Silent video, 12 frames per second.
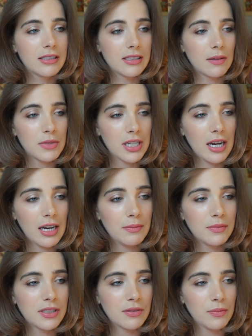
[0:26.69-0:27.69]

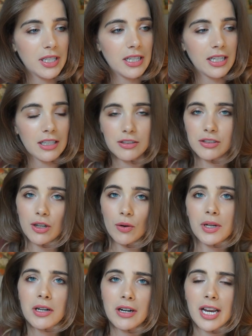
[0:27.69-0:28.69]
sometimes we can get so
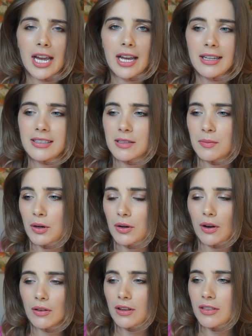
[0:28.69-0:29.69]
in our heads about
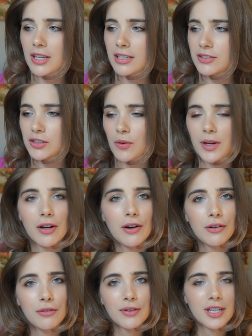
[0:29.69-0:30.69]
all the things going
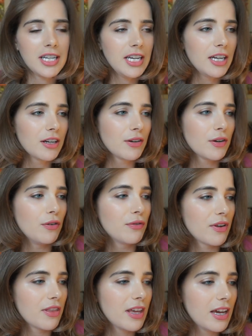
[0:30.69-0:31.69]
on over here and
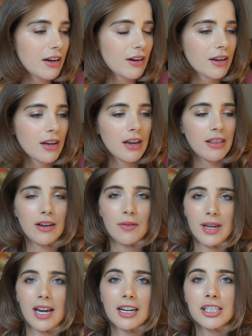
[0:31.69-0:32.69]
over there that
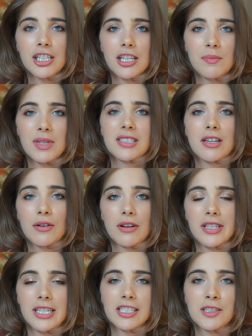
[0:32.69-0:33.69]
we actually miss out
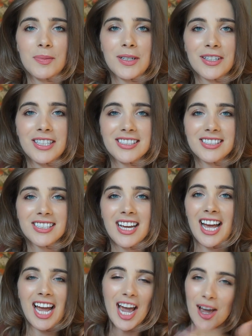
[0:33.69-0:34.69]
on the experience
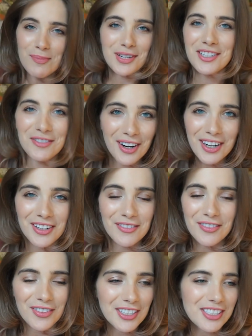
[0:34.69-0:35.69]
happening right in
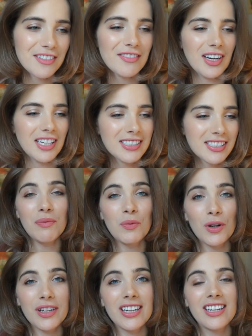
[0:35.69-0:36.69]
front of us. I've been
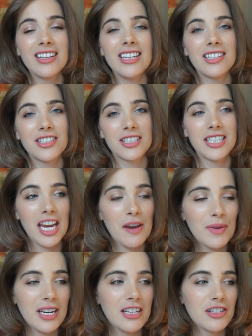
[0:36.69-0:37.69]
working in the
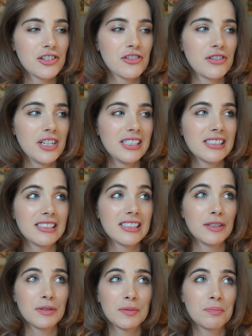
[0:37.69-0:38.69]
entertainment industry since
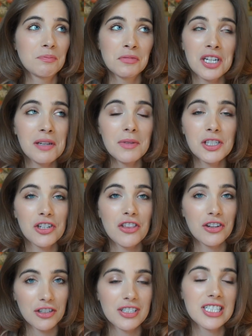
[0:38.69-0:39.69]
I was pretty much
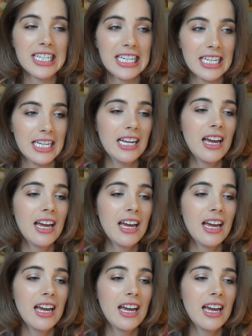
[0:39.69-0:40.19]
13.